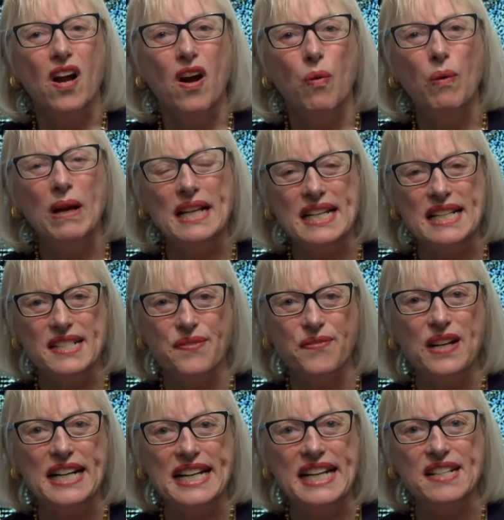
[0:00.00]
Well, it's
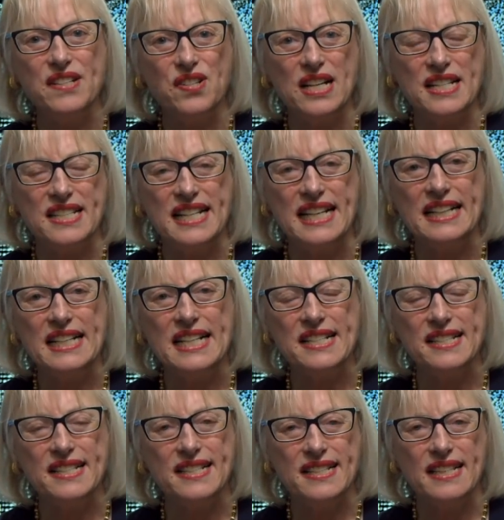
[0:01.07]
very interesting.
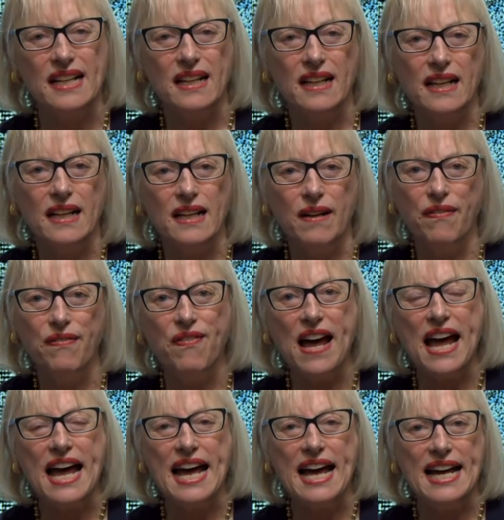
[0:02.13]
This
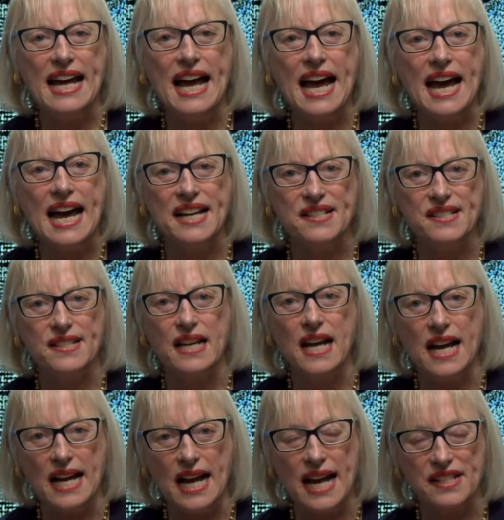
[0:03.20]
fair has,
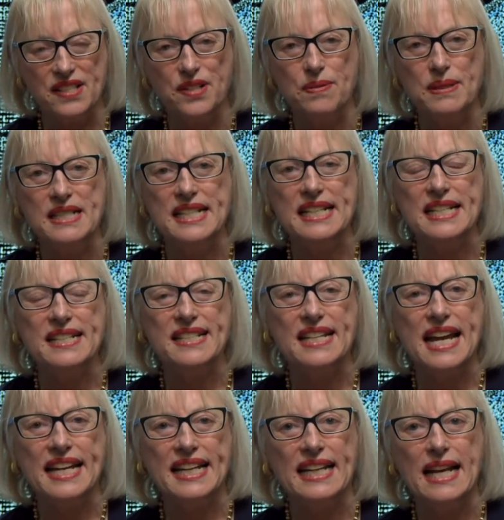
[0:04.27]
as you indeed
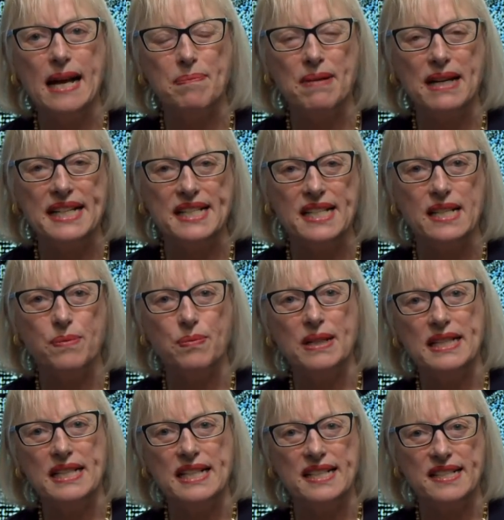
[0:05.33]
say, collaborated
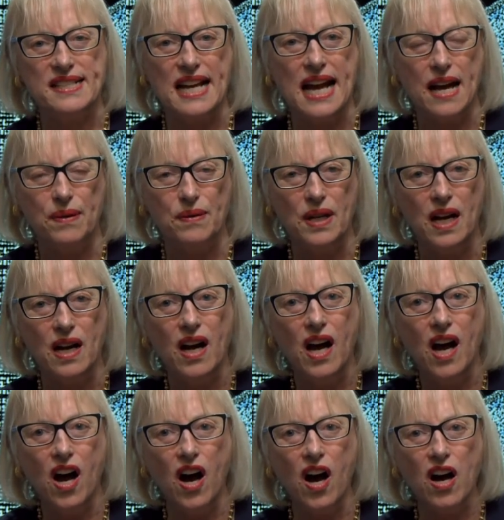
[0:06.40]
with the Towner
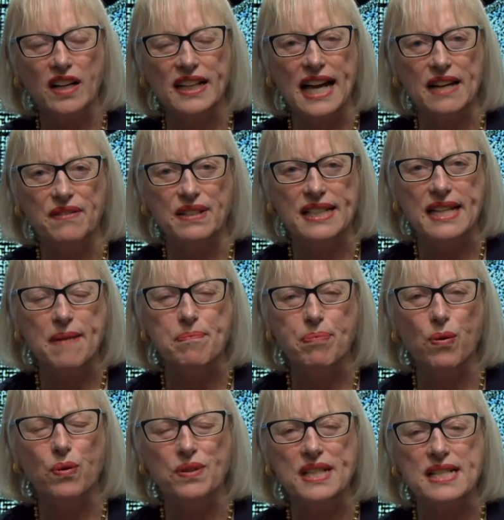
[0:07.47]
art gallery and they
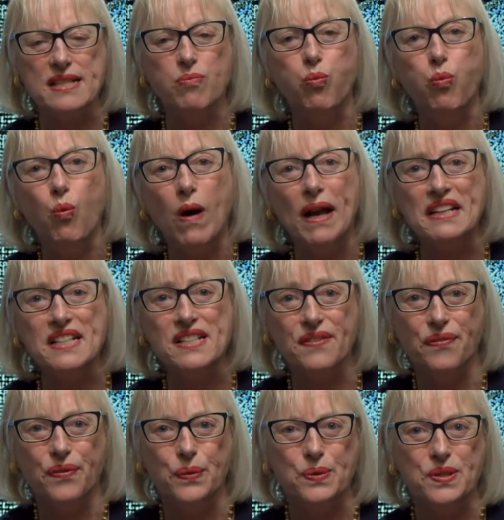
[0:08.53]
brought this
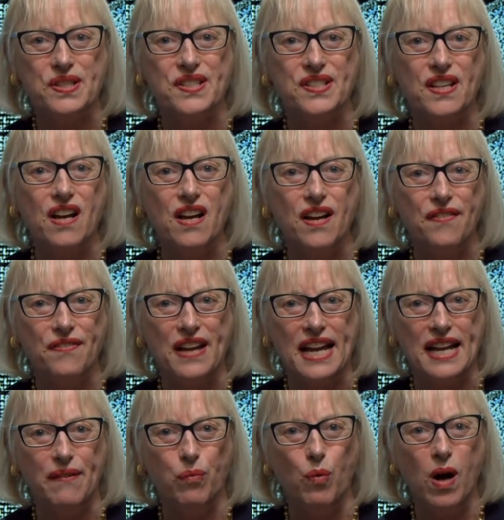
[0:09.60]
wonderful
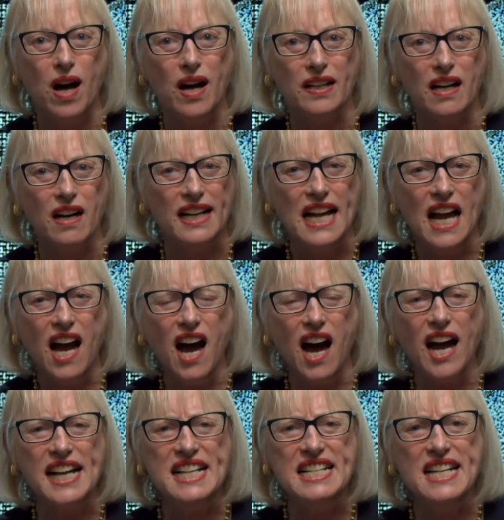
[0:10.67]
survey of work. I,
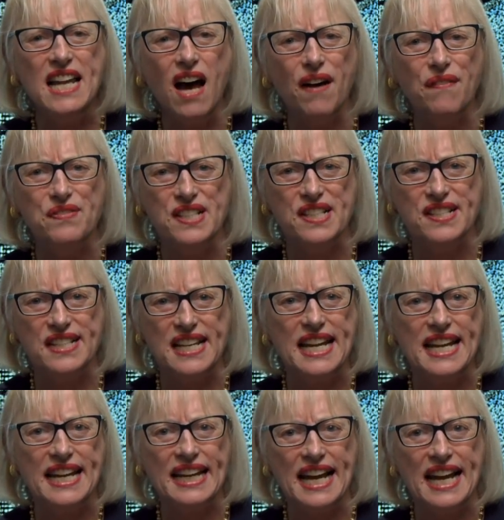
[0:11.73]
I loved
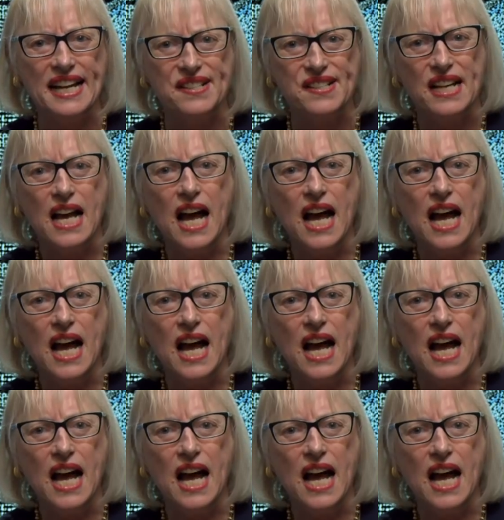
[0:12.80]
seeing it.